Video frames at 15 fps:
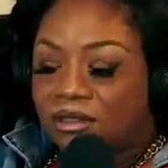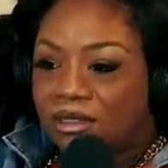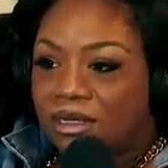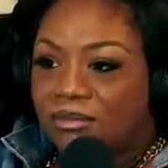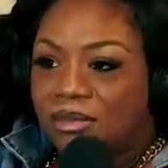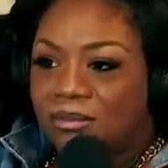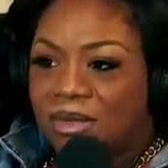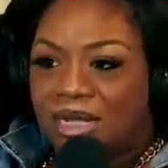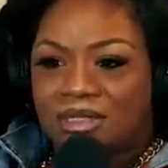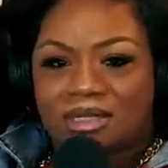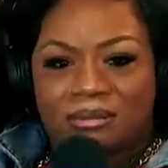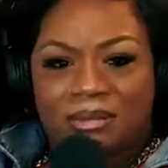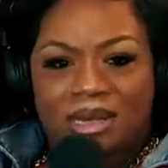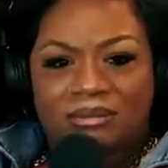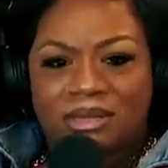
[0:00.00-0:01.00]
The man
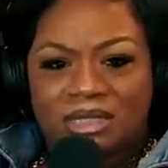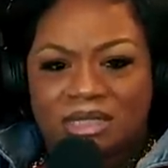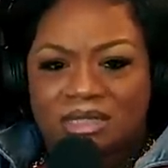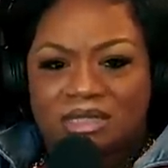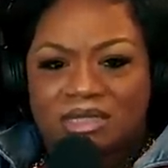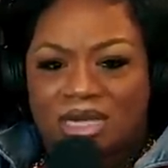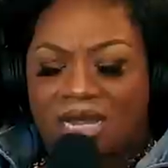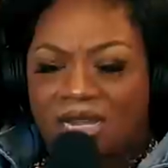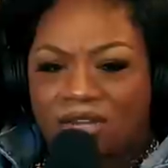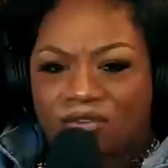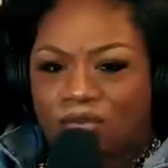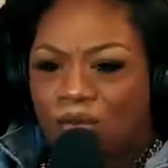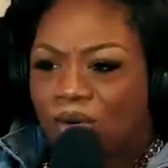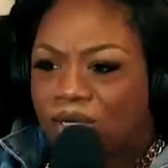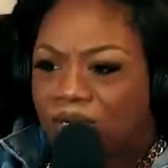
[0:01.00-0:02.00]
said, ma'am, this is stage
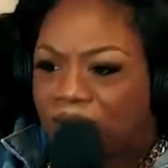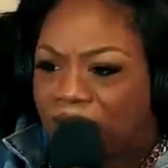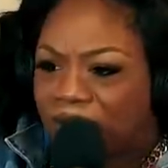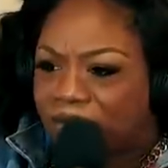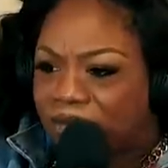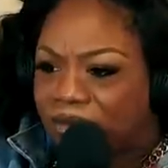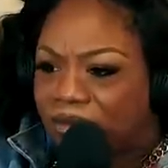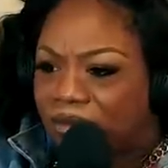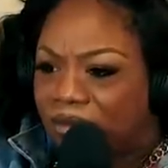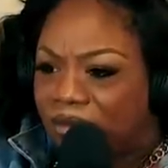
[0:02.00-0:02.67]
four cancer.